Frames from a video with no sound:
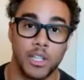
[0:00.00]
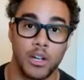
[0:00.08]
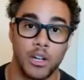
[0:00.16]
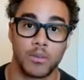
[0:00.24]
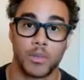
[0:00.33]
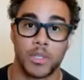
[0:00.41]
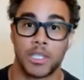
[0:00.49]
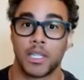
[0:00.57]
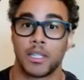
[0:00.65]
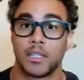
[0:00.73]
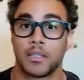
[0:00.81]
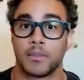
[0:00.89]
to start, was
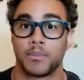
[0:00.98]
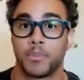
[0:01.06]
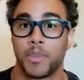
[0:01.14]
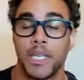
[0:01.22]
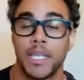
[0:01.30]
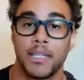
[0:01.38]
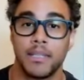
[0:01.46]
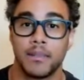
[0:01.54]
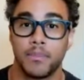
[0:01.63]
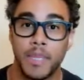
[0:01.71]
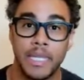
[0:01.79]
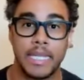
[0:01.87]
a
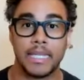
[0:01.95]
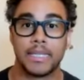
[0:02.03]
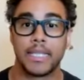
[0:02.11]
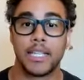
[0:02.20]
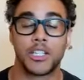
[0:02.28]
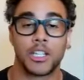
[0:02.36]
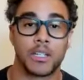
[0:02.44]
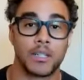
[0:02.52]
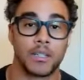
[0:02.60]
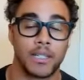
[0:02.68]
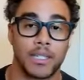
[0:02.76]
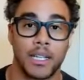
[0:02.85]
PE
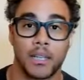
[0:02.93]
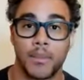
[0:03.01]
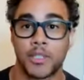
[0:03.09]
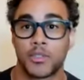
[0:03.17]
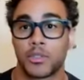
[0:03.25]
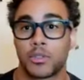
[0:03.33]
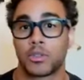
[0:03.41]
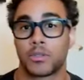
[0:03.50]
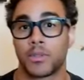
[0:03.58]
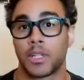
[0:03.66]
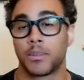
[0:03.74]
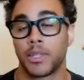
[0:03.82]
teacher in elementary
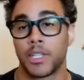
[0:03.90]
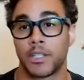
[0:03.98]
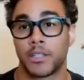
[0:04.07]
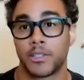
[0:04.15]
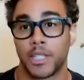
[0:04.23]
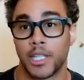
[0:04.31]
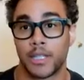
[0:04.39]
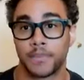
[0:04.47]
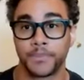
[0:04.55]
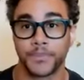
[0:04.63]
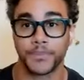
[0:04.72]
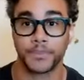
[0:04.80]
school for a couple of years,
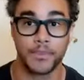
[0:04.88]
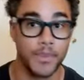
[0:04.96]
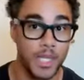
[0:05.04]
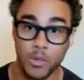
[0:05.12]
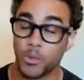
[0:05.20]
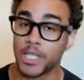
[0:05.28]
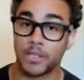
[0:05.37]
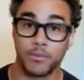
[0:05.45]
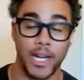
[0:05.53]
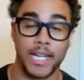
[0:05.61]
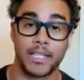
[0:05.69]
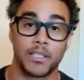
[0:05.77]
then went
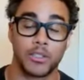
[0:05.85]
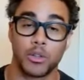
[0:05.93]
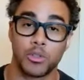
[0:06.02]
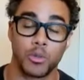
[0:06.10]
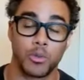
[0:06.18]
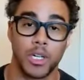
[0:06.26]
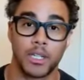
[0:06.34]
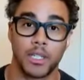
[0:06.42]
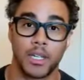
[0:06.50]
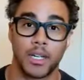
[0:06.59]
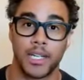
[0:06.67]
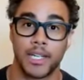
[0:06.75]
right into social
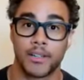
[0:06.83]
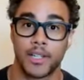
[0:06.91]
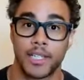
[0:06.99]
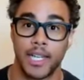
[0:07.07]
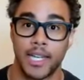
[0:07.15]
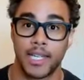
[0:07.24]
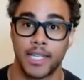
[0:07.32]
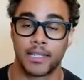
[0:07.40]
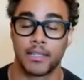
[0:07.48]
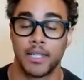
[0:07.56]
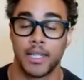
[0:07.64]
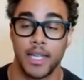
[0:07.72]
work here in
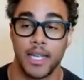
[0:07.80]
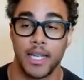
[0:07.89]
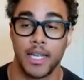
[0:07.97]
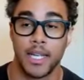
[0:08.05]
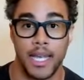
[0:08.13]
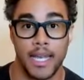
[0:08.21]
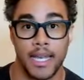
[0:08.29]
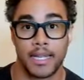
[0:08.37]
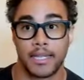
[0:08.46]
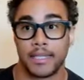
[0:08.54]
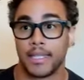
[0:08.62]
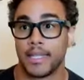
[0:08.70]
Connecticut,
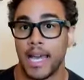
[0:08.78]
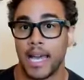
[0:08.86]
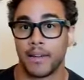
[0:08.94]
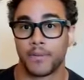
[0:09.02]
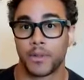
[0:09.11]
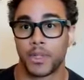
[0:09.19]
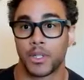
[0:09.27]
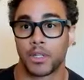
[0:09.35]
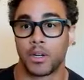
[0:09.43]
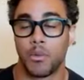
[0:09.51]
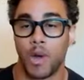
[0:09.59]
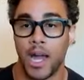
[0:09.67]
and did that
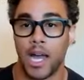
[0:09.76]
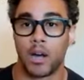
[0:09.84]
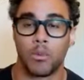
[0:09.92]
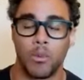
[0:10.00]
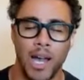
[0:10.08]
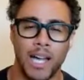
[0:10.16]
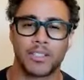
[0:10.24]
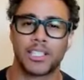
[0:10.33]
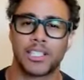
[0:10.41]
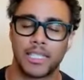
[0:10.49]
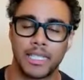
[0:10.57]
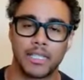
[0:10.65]
for a
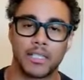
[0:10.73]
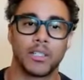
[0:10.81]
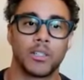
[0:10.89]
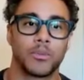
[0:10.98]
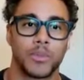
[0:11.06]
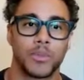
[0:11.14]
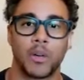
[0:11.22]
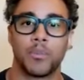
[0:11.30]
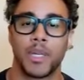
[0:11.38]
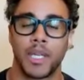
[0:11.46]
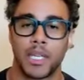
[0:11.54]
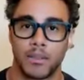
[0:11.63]
while still,
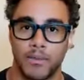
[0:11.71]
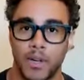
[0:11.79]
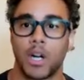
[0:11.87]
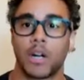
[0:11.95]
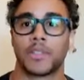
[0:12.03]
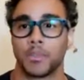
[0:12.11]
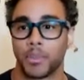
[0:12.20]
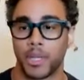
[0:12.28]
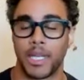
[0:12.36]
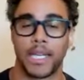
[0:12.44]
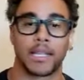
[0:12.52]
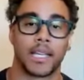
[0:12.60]
being involved in
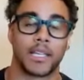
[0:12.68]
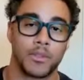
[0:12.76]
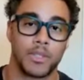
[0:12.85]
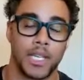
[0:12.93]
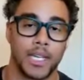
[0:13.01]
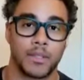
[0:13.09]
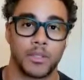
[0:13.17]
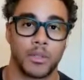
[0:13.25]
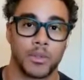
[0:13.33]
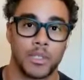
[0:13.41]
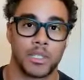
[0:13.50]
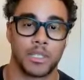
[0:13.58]
playing, like you said,
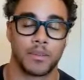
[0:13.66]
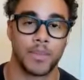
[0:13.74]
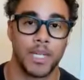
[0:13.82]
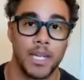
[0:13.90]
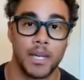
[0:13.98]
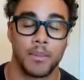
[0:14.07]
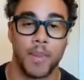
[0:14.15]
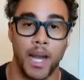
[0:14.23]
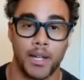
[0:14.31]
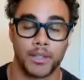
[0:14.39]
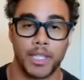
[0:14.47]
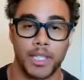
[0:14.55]
doing some
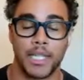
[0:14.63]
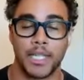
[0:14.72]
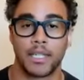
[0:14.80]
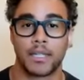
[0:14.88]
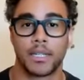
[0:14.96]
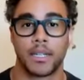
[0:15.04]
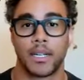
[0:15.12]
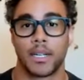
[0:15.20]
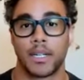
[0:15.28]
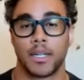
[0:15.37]
minor league